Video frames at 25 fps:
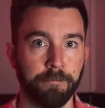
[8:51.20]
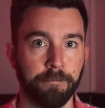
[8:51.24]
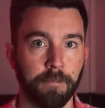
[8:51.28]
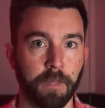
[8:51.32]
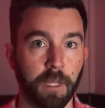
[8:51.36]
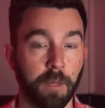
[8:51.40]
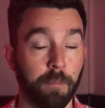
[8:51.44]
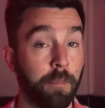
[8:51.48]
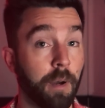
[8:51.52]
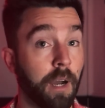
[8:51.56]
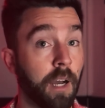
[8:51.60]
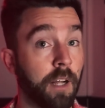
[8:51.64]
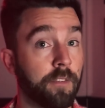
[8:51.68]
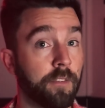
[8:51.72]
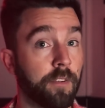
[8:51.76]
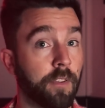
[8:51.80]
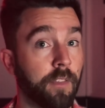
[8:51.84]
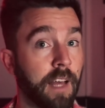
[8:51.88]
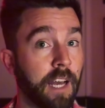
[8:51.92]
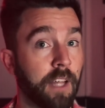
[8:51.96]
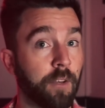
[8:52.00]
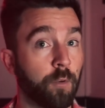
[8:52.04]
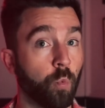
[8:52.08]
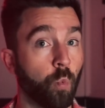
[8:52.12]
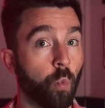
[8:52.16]
But
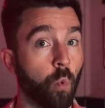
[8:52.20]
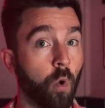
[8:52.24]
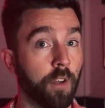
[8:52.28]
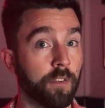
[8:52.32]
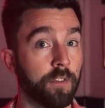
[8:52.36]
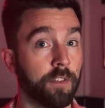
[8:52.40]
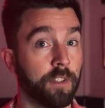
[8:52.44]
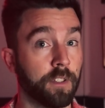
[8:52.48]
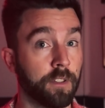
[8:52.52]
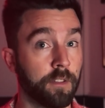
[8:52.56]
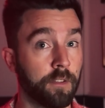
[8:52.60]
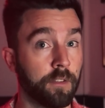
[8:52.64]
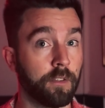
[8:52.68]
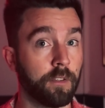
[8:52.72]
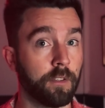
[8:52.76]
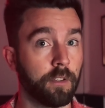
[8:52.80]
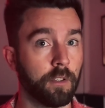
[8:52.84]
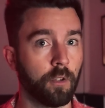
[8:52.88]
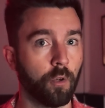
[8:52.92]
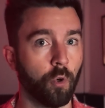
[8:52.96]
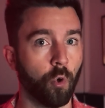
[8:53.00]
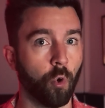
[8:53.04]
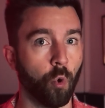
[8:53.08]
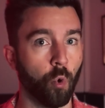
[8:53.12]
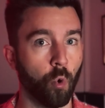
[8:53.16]
that wasn't
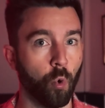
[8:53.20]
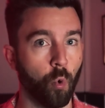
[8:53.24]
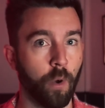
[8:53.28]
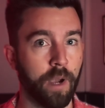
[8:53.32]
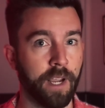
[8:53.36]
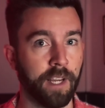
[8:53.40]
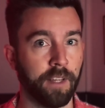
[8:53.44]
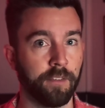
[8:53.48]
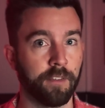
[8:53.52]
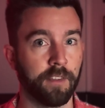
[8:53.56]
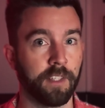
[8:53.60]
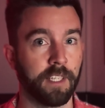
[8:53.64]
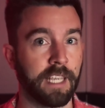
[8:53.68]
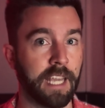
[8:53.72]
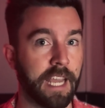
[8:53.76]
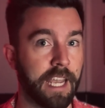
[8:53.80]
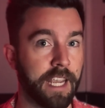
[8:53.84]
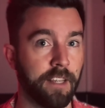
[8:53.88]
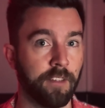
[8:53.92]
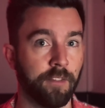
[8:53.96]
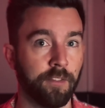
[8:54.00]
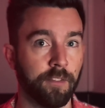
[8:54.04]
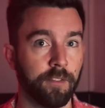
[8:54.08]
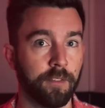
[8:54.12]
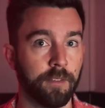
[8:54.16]
always the
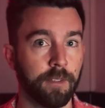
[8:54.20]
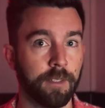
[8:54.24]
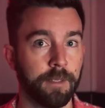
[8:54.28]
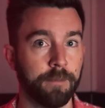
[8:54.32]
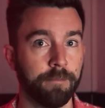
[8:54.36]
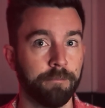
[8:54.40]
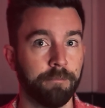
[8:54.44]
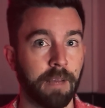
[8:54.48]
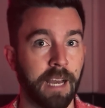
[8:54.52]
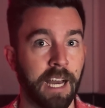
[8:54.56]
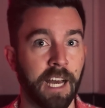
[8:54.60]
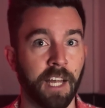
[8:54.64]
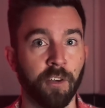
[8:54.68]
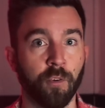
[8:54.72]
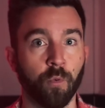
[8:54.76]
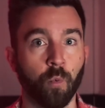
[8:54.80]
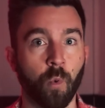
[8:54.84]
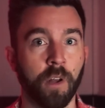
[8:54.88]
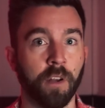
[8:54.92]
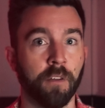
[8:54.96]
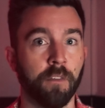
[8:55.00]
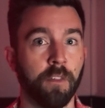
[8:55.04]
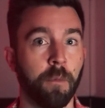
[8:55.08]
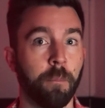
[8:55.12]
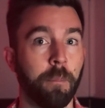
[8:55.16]
case, and one
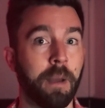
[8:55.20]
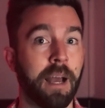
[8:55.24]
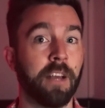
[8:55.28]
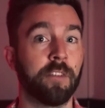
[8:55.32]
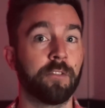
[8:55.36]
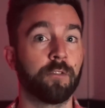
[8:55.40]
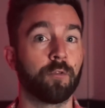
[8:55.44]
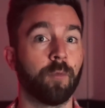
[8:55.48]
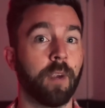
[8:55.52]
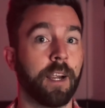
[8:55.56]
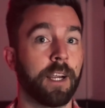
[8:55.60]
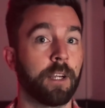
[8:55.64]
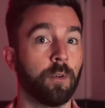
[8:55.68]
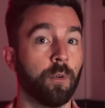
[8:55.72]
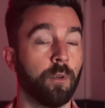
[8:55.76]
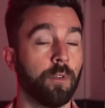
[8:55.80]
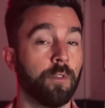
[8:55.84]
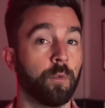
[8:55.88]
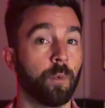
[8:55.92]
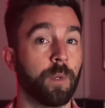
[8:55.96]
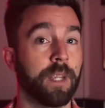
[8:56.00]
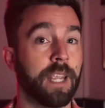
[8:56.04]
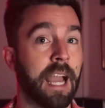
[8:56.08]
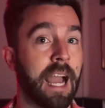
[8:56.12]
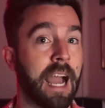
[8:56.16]
of the best records
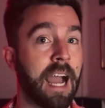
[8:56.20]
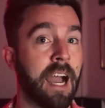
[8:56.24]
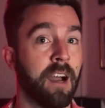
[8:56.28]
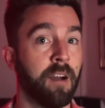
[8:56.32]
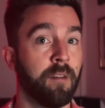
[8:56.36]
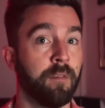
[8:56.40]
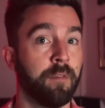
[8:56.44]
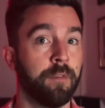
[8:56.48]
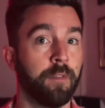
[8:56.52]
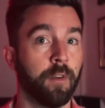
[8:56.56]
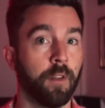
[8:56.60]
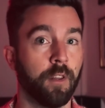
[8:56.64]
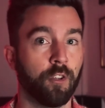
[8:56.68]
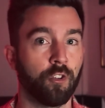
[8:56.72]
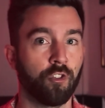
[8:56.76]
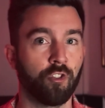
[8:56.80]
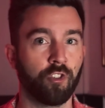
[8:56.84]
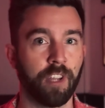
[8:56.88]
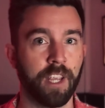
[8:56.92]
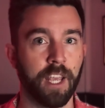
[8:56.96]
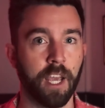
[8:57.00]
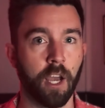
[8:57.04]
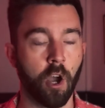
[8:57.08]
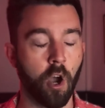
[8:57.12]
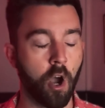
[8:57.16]
we have for the
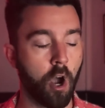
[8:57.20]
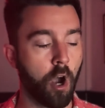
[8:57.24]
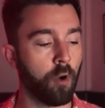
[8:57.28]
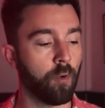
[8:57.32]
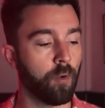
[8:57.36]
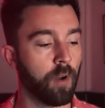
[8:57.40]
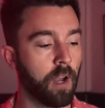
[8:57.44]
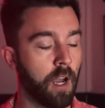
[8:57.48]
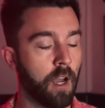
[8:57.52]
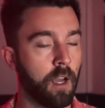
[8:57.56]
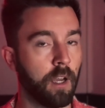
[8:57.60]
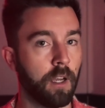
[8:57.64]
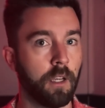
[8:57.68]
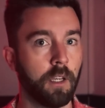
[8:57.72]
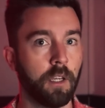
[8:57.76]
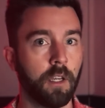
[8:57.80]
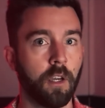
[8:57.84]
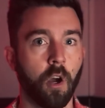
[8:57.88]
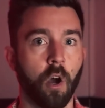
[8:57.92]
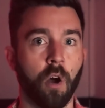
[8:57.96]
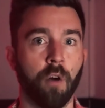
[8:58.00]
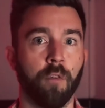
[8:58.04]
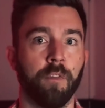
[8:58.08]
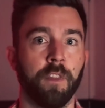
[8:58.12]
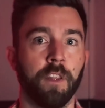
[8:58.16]
sheer horror
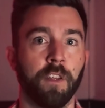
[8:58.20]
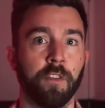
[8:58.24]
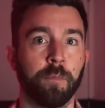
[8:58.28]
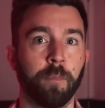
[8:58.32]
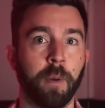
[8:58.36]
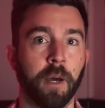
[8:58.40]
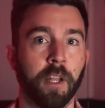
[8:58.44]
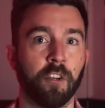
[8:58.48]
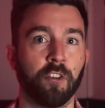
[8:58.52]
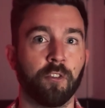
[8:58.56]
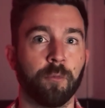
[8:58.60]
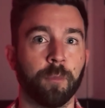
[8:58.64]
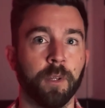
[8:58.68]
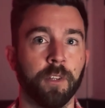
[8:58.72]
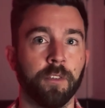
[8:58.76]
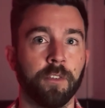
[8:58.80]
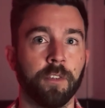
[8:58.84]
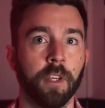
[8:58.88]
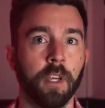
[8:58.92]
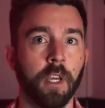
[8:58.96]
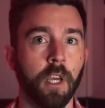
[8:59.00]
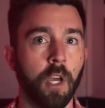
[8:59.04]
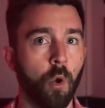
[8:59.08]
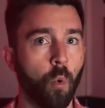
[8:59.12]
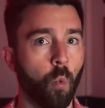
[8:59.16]
of this punishment
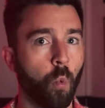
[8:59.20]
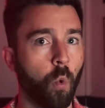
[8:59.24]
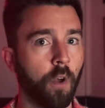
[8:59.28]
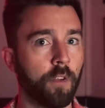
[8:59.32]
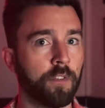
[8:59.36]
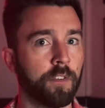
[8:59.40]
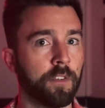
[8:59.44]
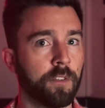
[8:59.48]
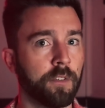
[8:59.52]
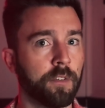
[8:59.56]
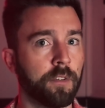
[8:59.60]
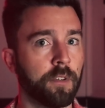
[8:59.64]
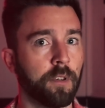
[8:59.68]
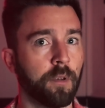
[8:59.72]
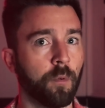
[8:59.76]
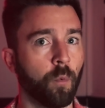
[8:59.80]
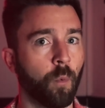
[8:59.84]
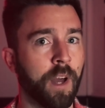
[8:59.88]
wasn't when